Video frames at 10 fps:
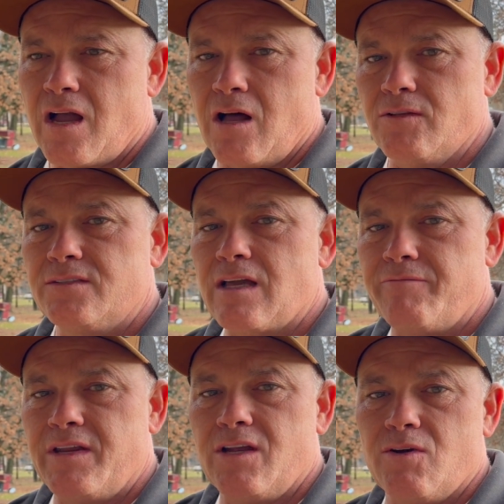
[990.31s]
I'll link that
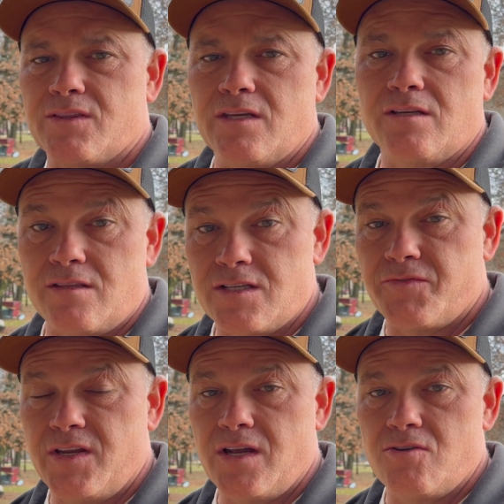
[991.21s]
video at the end of this
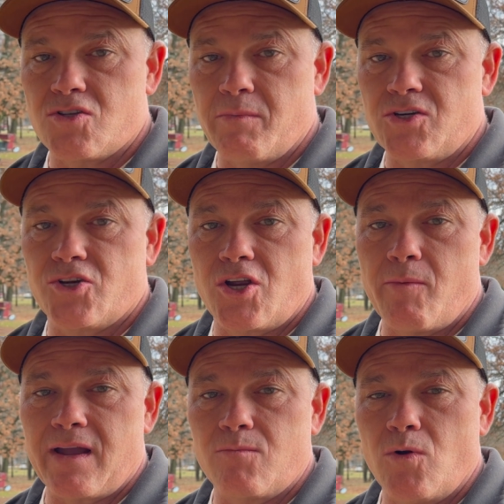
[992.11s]
video. So make sure you go
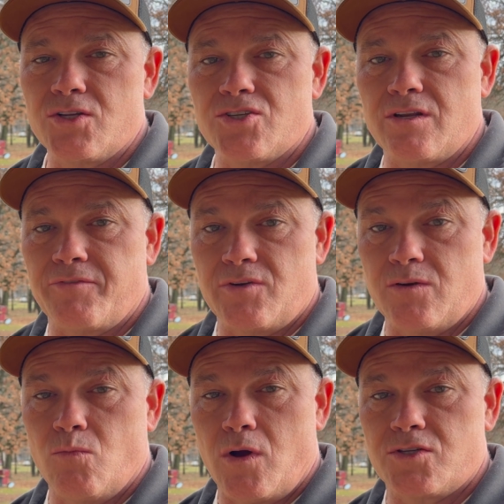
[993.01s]
back and watch it if you
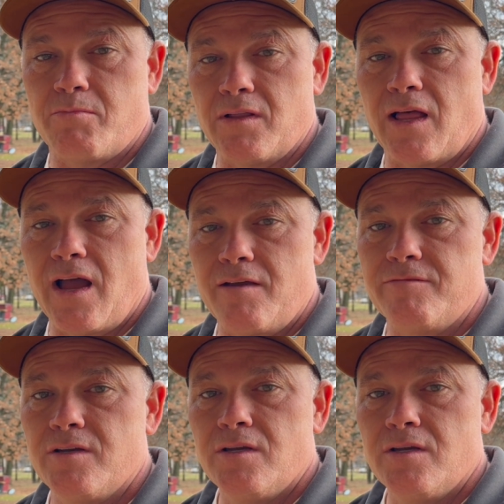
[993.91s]
didn't watch my live.